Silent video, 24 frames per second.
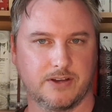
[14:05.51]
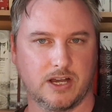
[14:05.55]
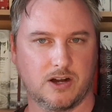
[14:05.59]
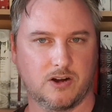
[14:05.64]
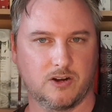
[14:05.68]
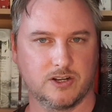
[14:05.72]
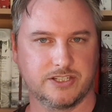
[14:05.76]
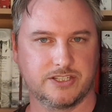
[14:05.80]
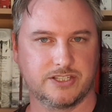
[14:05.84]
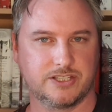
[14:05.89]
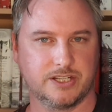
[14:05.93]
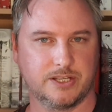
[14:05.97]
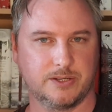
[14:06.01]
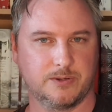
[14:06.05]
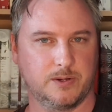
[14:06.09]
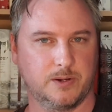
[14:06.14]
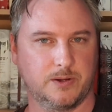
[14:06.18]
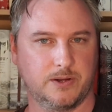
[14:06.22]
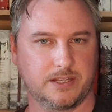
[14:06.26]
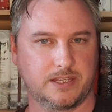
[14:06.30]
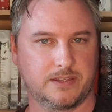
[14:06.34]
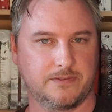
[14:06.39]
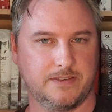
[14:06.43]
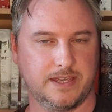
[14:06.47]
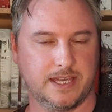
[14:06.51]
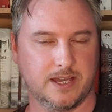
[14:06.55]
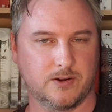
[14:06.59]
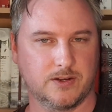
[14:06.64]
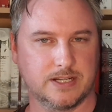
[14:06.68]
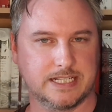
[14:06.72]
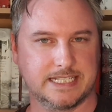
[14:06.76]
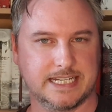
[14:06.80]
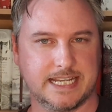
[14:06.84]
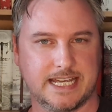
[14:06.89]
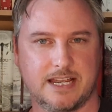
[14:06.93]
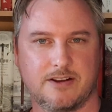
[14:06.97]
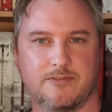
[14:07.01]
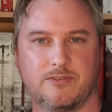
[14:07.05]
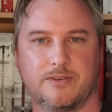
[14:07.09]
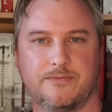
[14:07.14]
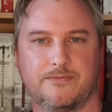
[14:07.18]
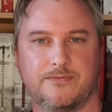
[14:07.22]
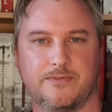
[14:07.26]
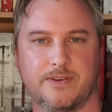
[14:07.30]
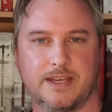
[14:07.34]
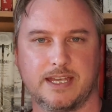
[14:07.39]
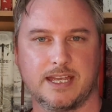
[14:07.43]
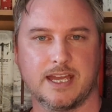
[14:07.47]
I do like the idea of
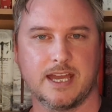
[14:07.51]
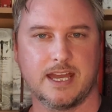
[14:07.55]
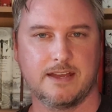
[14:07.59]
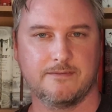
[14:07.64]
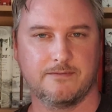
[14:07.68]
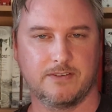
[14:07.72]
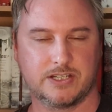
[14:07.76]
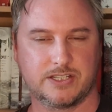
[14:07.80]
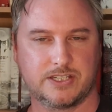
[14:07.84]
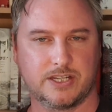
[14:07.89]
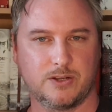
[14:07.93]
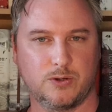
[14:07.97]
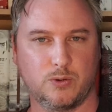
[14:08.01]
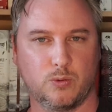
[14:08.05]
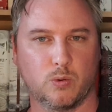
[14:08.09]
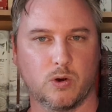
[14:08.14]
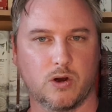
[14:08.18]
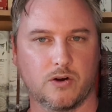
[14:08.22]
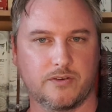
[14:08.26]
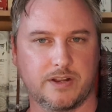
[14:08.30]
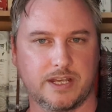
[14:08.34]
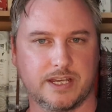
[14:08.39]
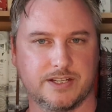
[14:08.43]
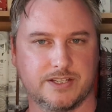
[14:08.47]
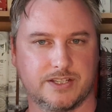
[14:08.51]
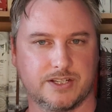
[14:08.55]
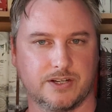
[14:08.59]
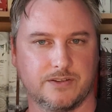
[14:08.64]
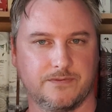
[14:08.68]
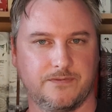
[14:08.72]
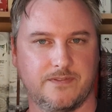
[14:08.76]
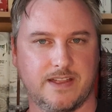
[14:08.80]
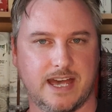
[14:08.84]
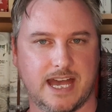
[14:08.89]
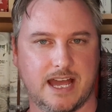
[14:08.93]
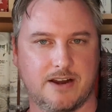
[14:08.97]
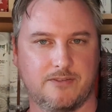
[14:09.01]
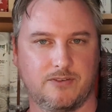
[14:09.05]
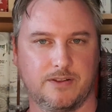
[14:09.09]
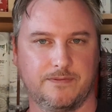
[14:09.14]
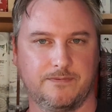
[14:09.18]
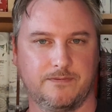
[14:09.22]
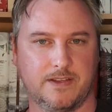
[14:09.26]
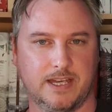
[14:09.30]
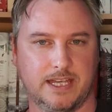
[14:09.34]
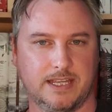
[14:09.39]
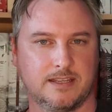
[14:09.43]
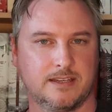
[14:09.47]
the 2 warriors on there,
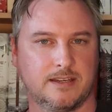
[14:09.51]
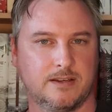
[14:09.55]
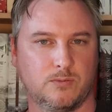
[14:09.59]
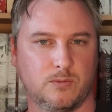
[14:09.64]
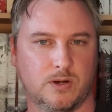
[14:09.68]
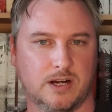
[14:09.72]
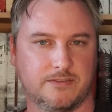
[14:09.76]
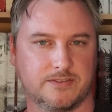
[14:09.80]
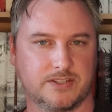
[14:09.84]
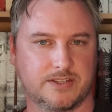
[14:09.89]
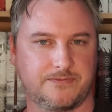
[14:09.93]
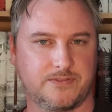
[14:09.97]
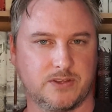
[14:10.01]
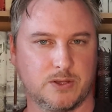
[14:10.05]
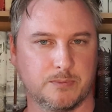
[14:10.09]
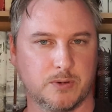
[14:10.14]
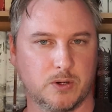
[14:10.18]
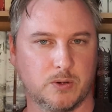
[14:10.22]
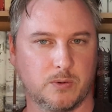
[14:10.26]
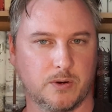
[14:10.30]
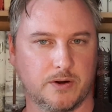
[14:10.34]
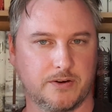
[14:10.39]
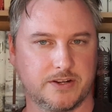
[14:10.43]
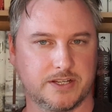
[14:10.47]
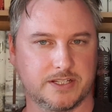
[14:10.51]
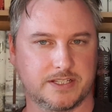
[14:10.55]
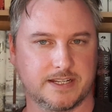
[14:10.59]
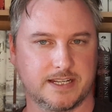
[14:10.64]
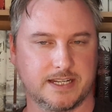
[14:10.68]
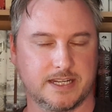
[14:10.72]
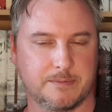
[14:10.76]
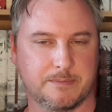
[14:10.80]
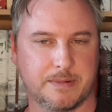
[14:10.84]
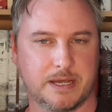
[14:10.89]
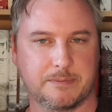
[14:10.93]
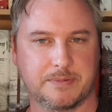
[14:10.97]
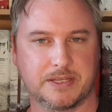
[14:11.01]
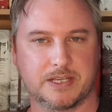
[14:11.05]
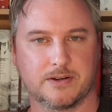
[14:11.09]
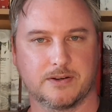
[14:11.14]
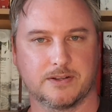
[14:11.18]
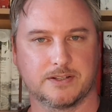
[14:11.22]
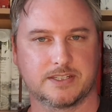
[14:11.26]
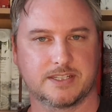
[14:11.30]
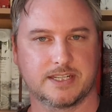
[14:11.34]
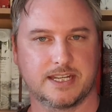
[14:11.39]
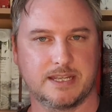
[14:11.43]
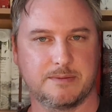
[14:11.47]
and well, there's a few more warriors that you maybe
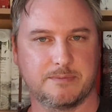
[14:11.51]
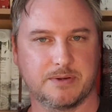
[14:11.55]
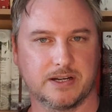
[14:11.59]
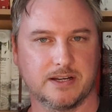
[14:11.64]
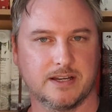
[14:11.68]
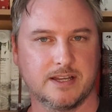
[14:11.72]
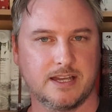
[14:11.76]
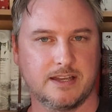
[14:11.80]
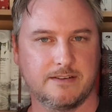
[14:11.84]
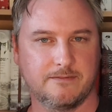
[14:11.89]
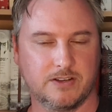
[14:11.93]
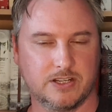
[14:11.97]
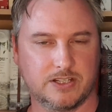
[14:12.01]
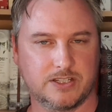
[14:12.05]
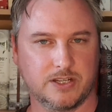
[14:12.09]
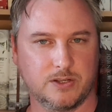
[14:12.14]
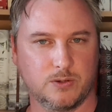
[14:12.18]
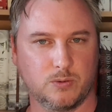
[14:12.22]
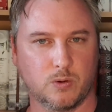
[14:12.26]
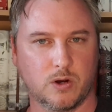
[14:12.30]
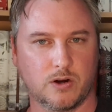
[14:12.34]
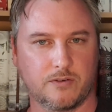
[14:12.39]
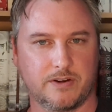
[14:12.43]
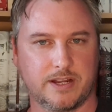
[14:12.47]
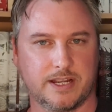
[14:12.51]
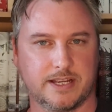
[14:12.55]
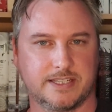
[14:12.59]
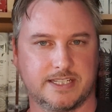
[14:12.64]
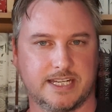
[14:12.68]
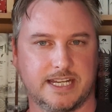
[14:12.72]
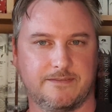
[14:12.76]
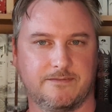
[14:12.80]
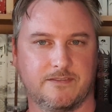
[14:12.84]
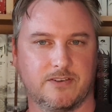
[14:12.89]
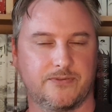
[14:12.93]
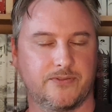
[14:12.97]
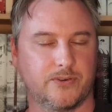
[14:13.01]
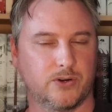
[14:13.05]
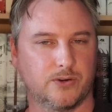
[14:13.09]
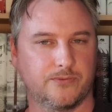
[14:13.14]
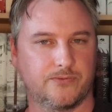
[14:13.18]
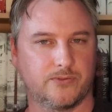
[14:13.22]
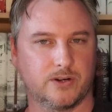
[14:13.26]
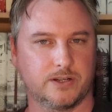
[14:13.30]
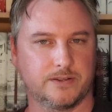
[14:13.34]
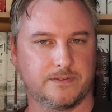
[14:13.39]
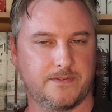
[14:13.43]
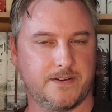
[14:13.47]
can't see, but the 2 warriors in the
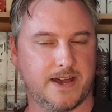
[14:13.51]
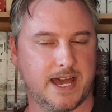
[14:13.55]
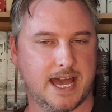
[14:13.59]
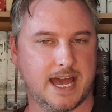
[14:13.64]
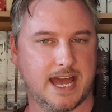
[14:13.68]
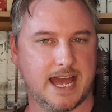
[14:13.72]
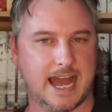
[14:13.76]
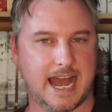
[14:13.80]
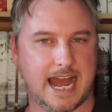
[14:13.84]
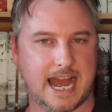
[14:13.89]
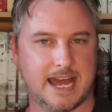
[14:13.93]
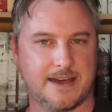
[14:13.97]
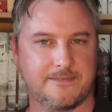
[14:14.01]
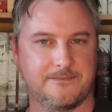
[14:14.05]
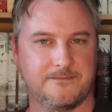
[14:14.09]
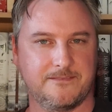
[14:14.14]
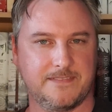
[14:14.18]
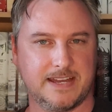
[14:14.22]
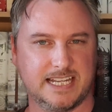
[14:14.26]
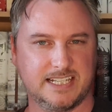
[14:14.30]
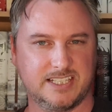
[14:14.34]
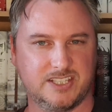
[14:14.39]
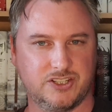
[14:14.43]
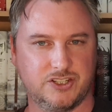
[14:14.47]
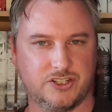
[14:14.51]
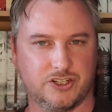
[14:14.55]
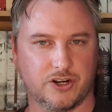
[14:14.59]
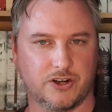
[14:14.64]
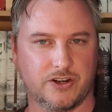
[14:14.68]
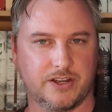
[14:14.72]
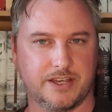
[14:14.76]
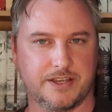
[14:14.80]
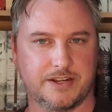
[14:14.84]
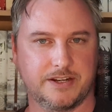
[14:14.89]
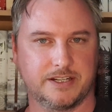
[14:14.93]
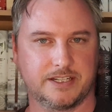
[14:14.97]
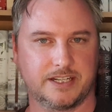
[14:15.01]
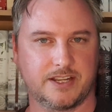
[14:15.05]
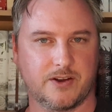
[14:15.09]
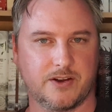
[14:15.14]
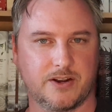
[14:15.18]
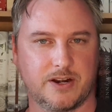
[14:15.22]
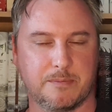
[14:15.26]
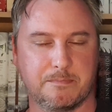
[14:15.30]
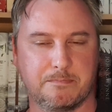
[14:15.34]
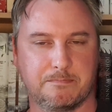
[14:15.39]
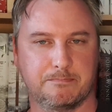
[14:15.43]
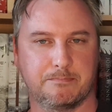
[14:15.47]
forefront there, and this giant
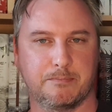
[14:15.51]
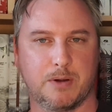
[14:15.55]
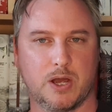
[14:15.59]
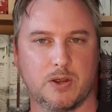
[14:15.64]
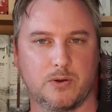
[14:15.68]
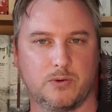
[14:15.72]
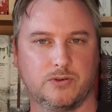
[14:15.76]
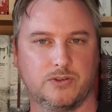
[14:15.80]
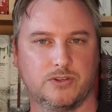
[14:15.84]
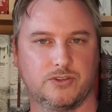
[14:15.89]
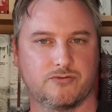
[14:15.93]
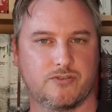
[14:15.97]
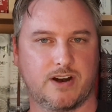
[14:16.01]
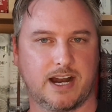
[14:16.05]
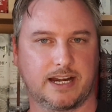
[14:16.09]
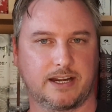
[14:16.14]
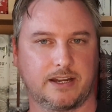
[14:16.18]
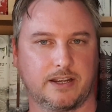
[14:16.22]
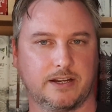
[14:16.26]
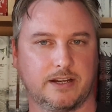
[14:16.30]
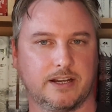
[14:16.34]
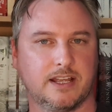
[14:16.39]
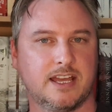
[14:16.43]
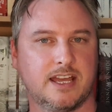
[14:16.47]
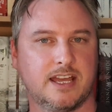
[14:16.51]
kind of bone dragon